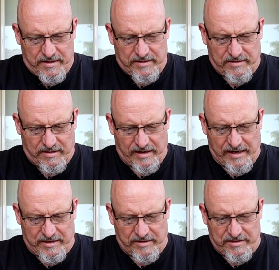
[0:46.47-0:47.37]
So it's got
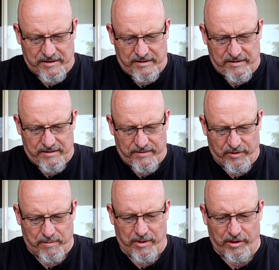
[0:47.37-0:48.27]
lactose in it.
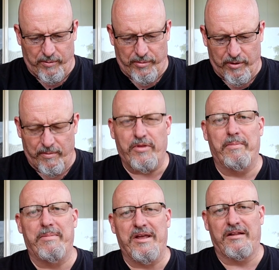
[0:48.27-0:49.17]
The
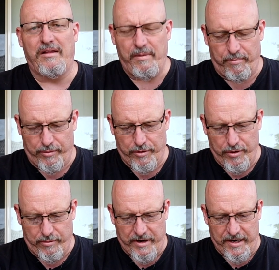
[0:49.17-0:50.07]
Mill
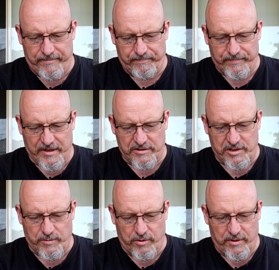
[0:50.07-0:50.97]
Brewery is a
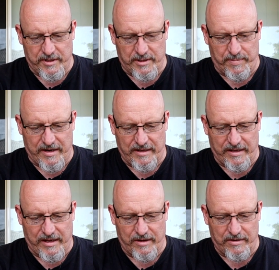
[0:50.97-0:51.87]
small,
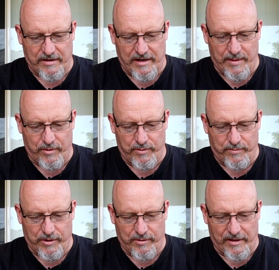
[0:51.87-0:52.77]
independently owned neighbourhood
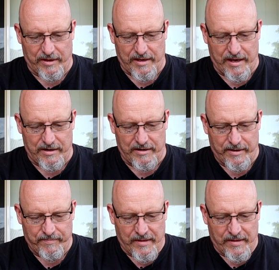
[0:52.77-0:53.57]
brewery located